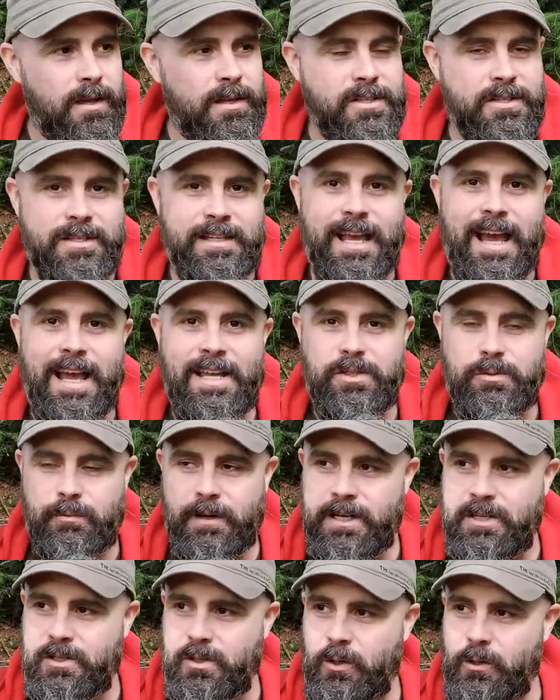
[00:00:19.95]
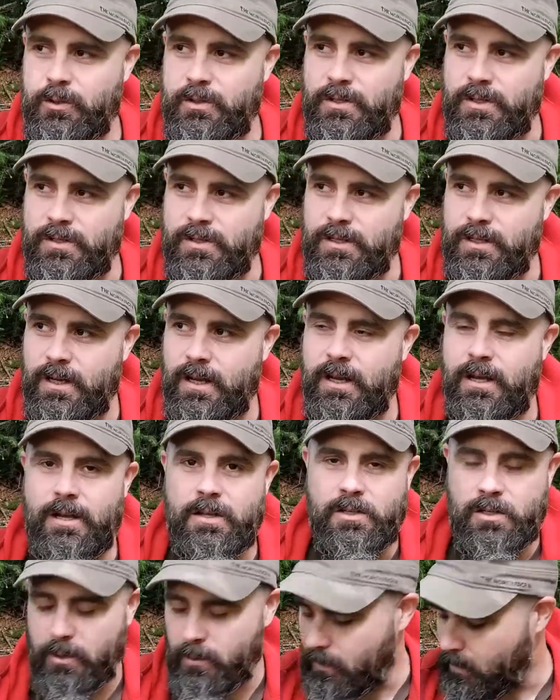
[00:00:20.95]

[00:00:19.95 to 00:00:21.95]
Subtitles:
scarce resources. So